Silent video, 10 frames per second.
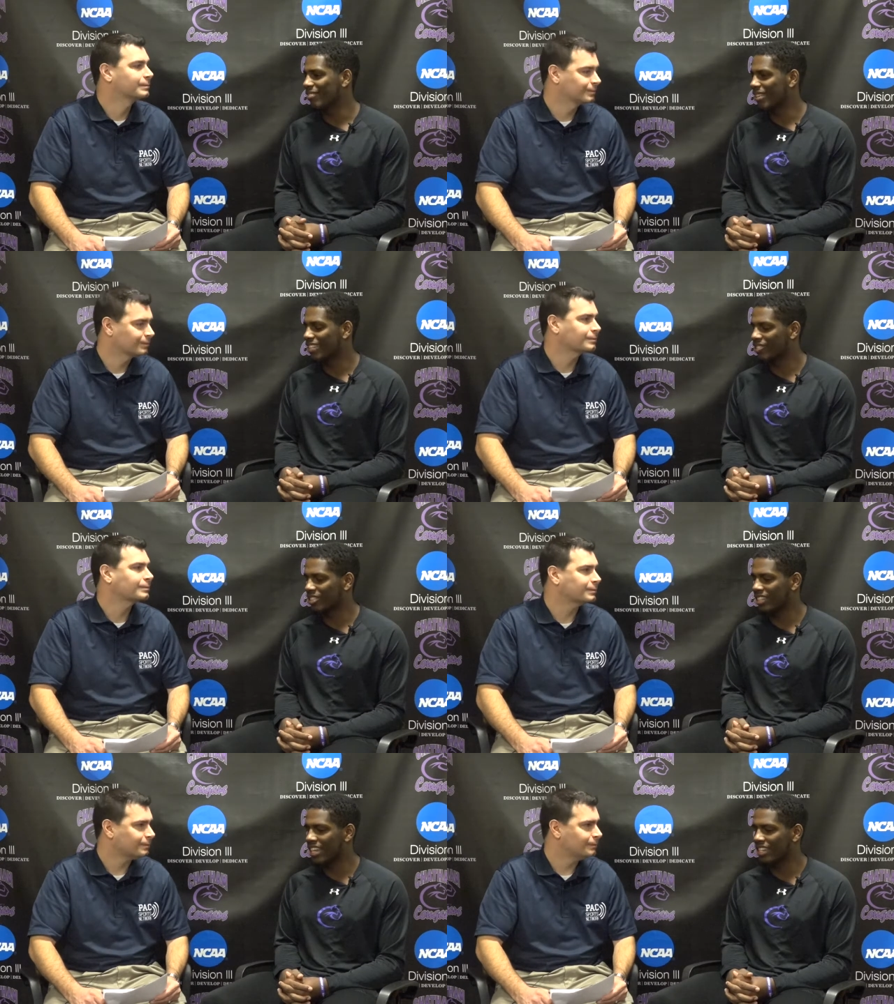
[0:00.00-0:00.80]
Speaker 1: my choice
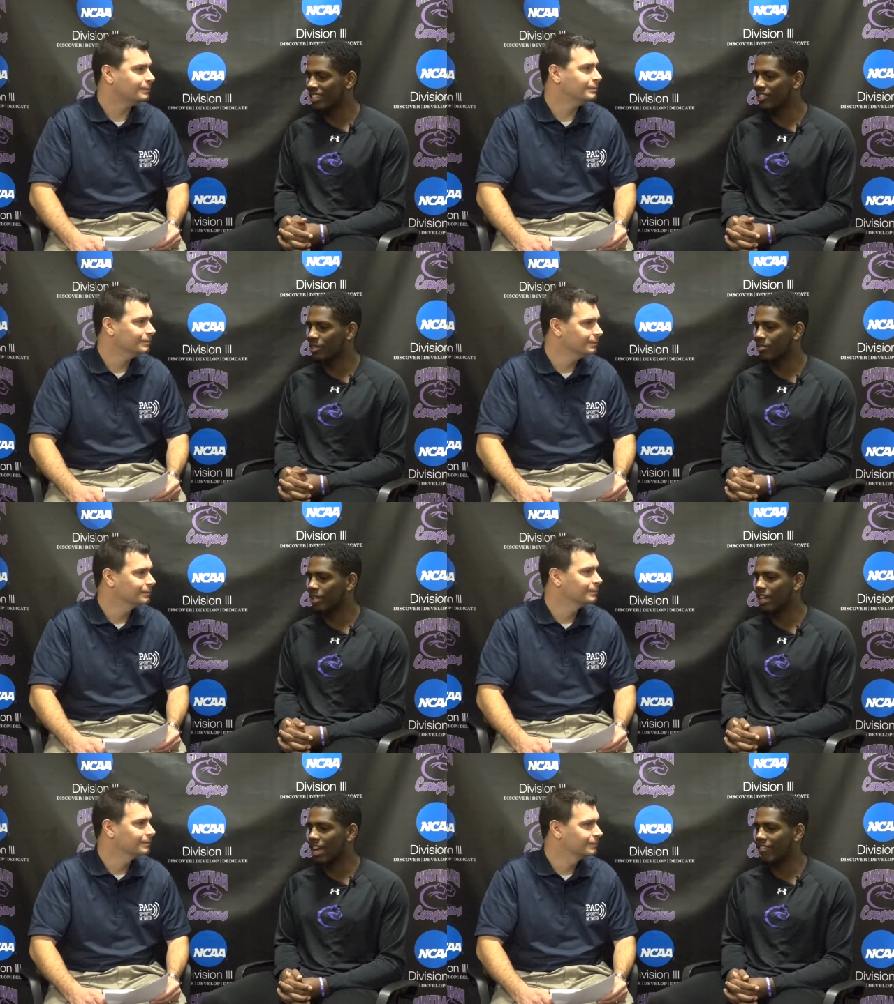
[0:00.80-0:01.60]
a lot easier.
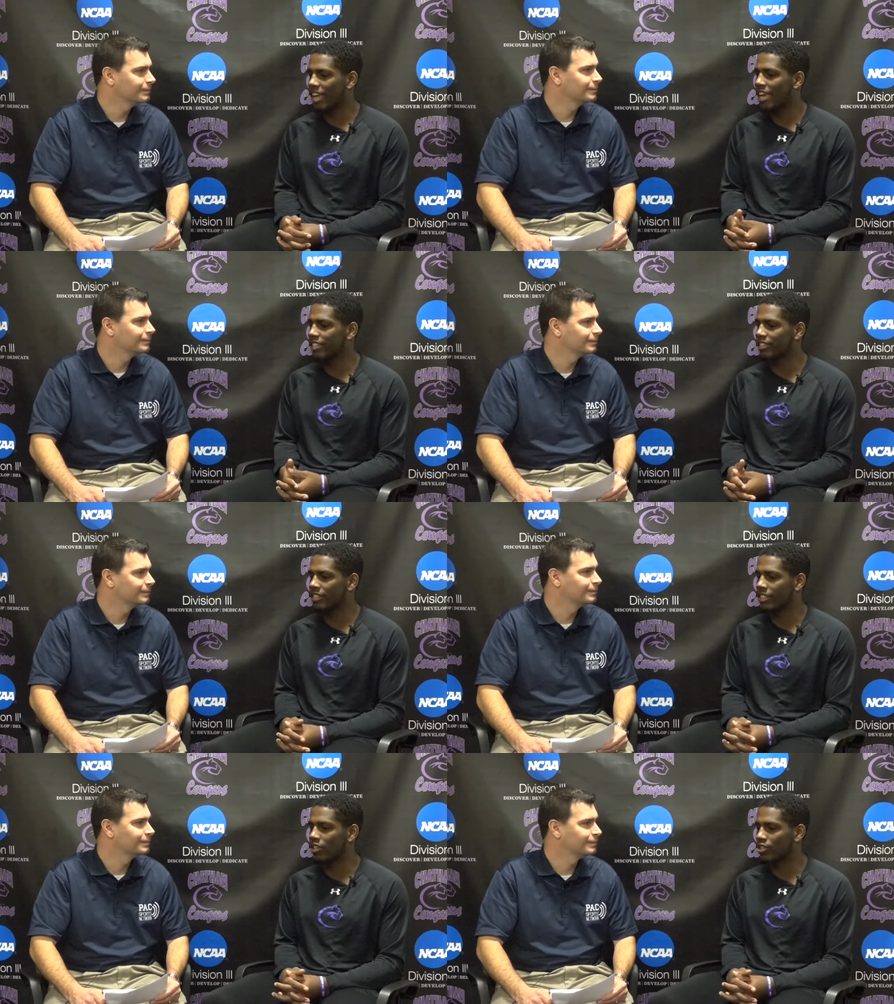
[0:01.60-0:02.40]
But I've had
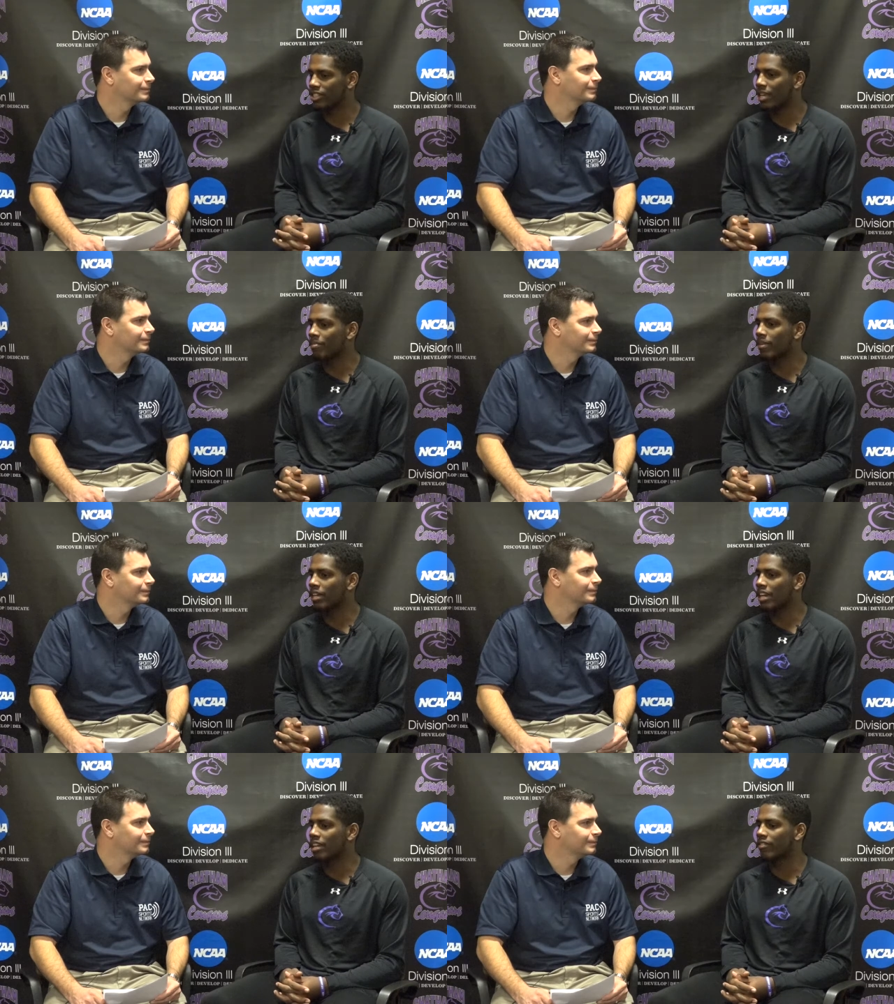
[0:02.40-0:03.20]
those same
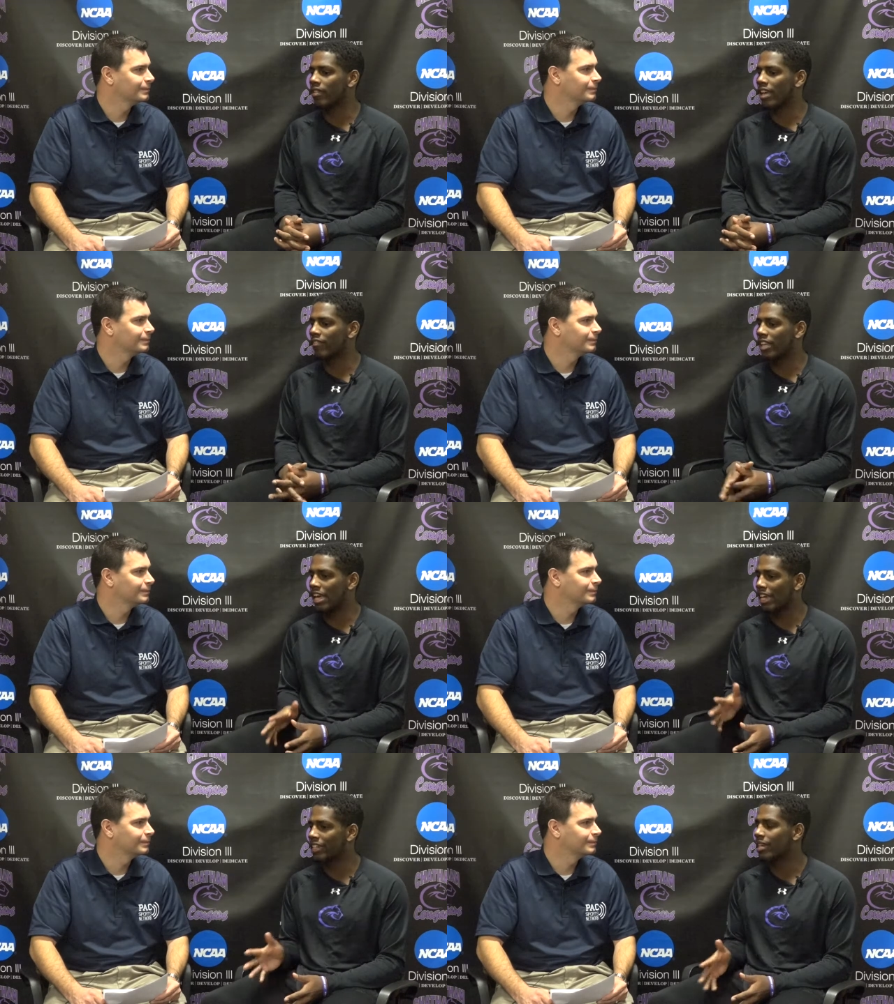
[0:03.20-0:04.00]
kind of af-
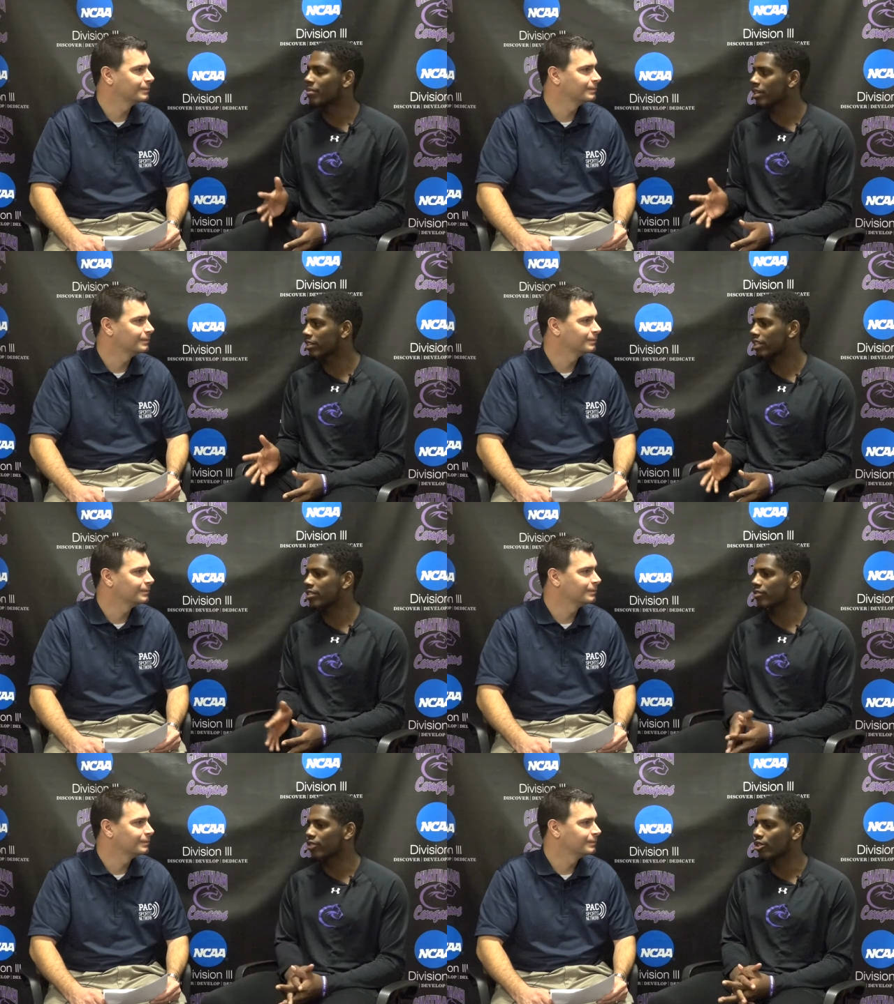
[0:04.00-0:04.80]
academic
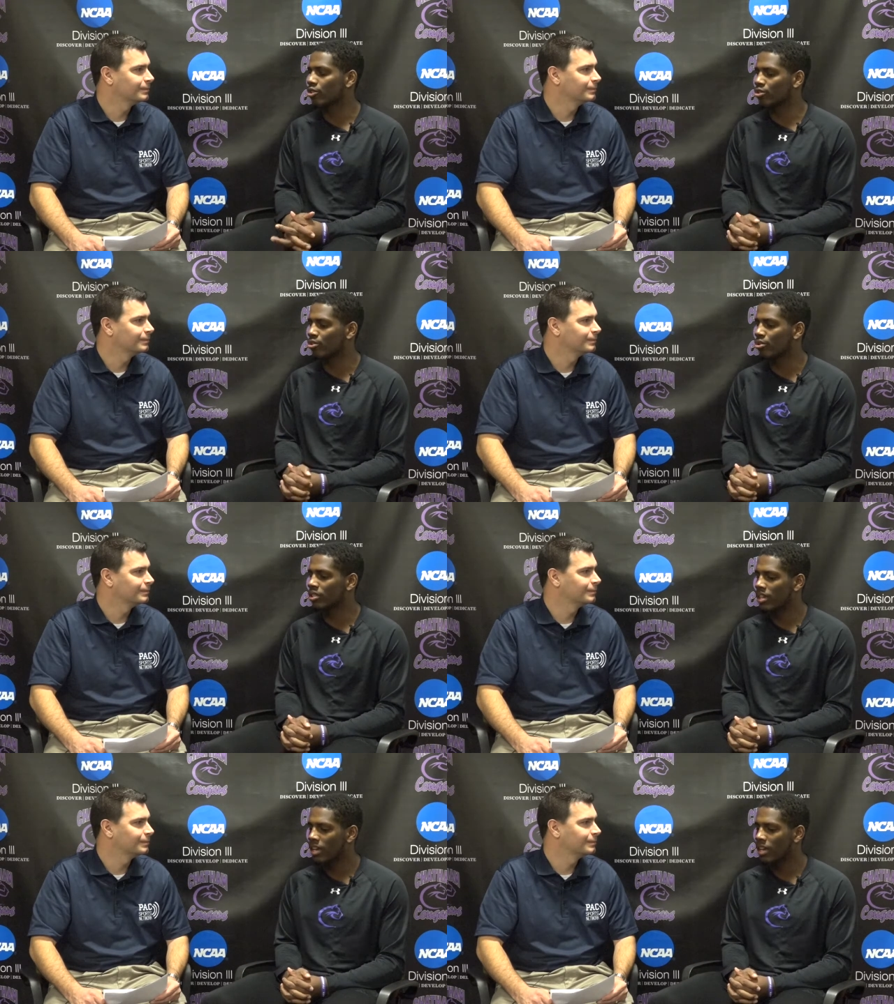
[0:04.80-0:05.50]
things for those schools.